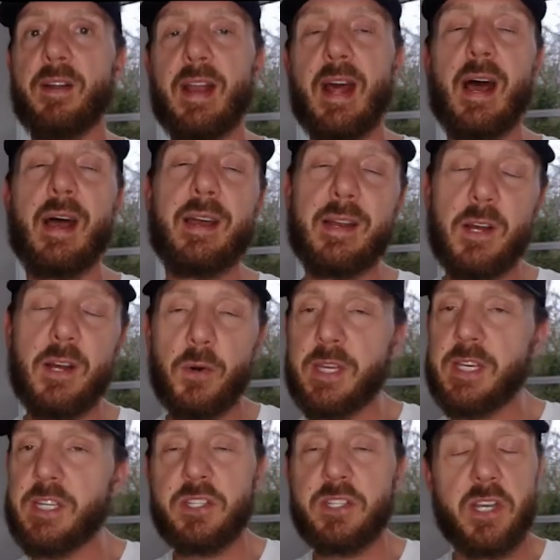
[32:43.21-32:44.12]
Now, I know
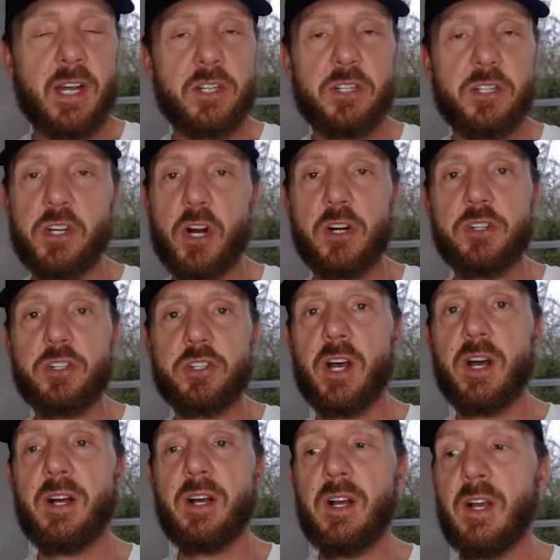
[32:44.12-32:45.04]
he's going to charge
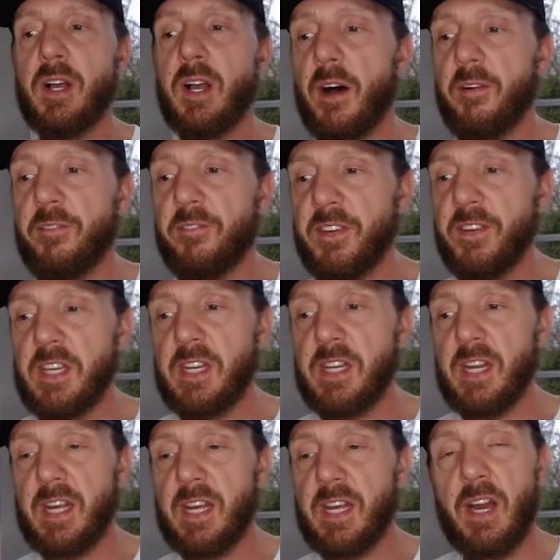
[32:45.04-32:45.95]
a fee to
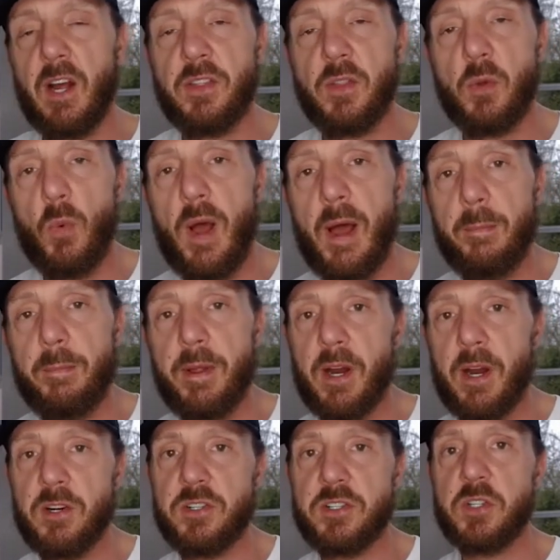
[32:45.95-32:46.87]
get on the
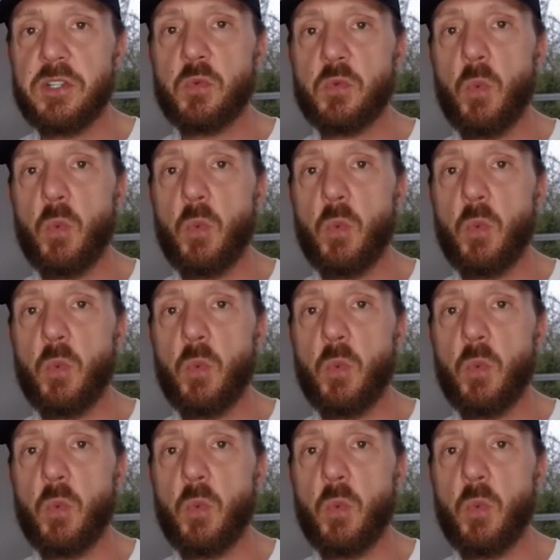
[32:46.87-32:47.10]
webinars as